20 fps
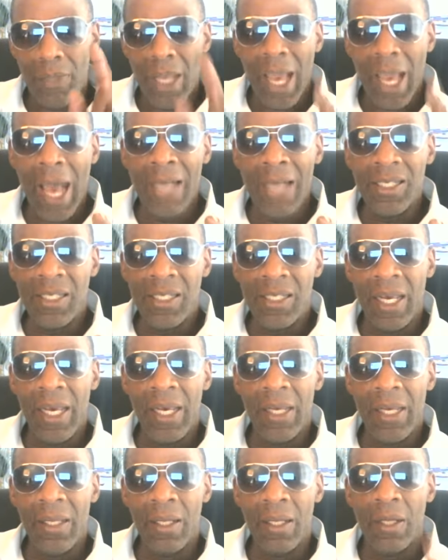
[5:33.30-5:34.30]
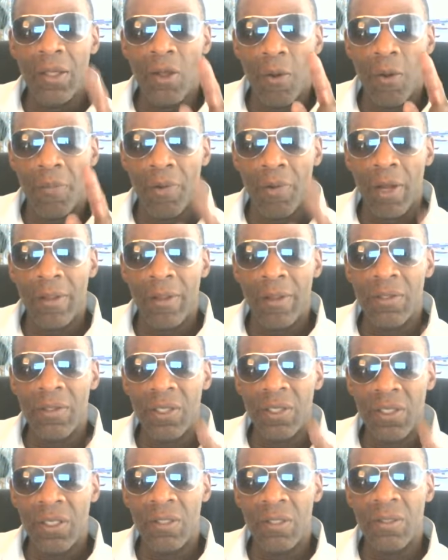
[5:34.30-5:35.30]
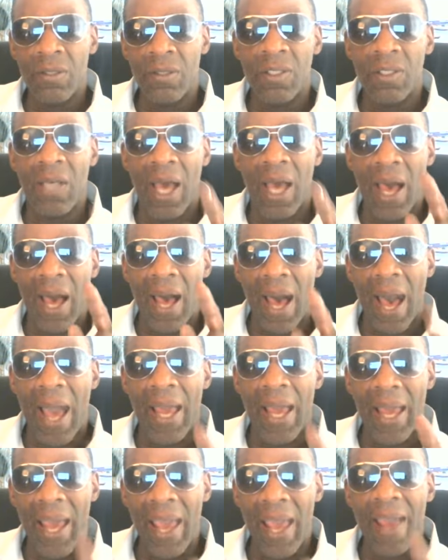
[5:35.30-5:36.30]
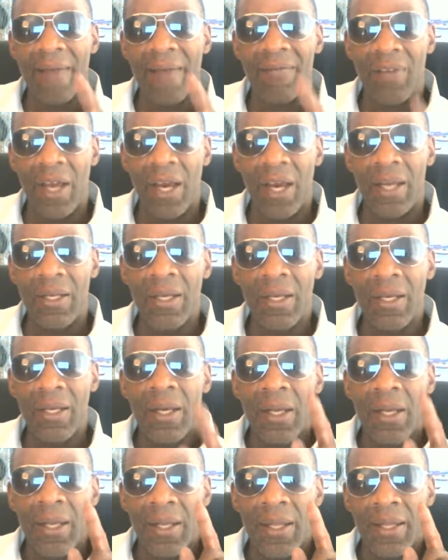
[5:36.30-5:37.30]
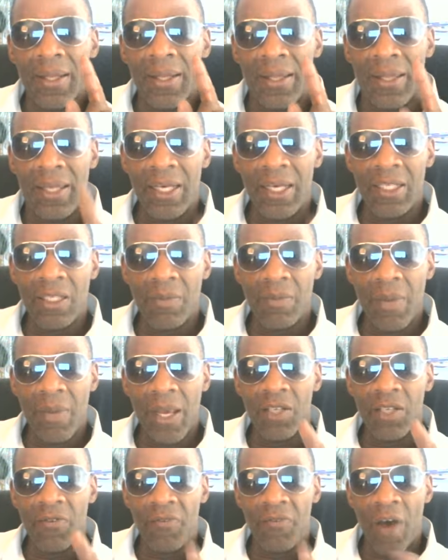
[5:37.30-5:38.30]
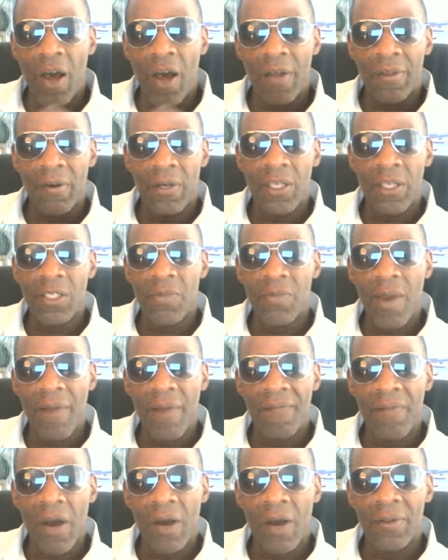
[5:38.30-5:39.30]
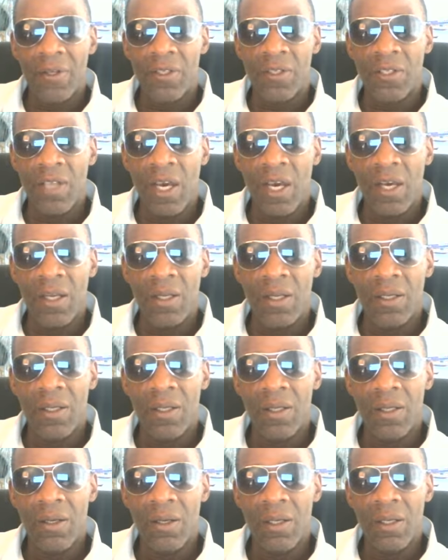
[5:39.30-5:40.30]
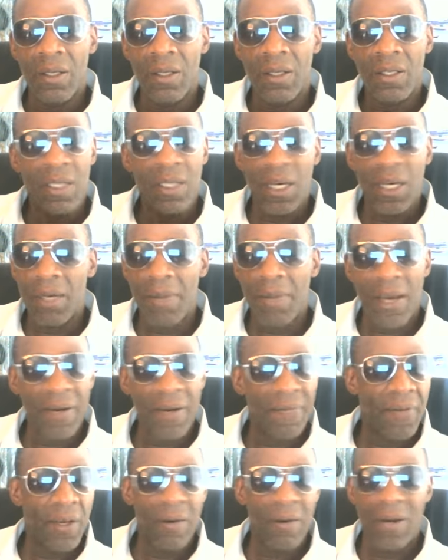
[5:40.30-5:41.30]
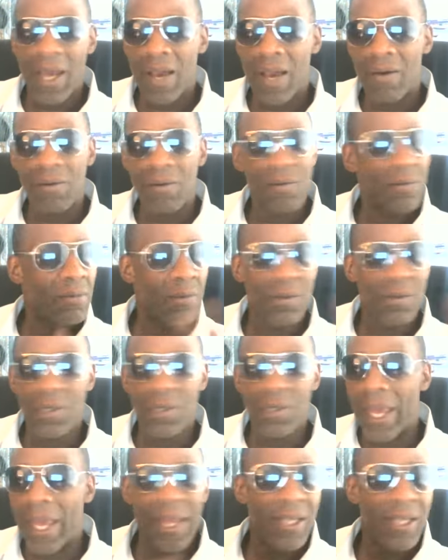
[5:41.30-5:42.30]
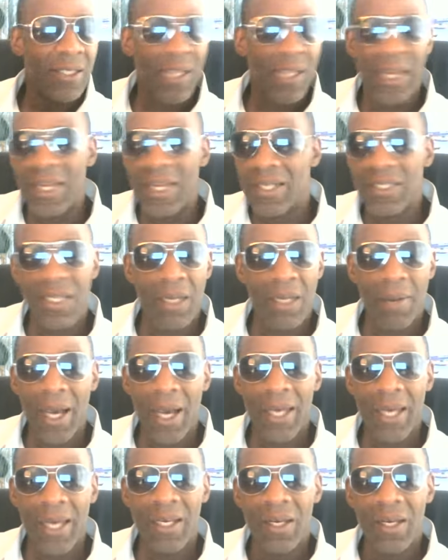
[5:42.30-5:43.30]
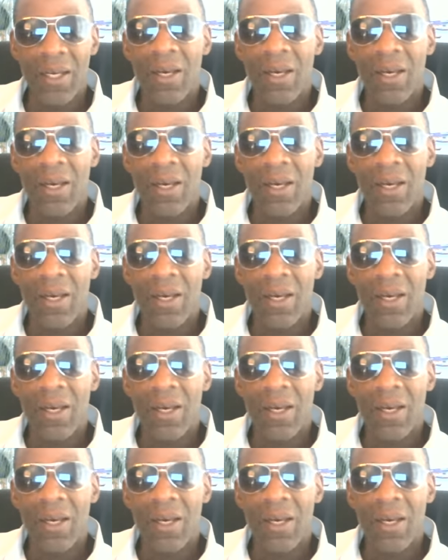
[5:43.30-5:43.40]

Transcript: I said the brothers and sisters I have done. This man's father is my father's son. Did anybody figure it out? Hands, hands, anybody?